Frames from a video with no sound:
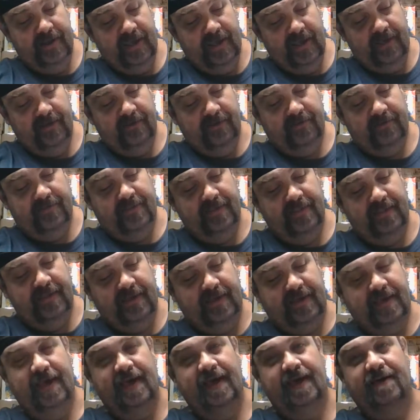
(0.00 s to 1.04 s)
Hail to the
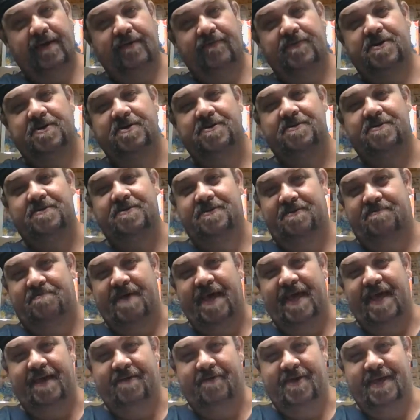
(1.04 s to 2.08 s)
King of Jews,
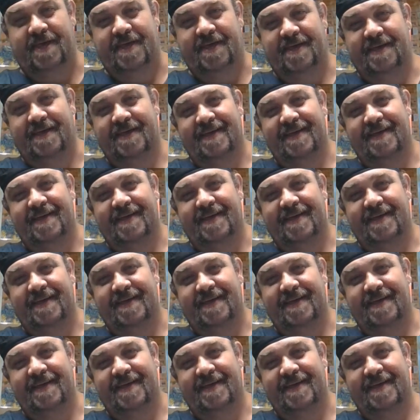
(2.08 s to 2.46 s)
baby.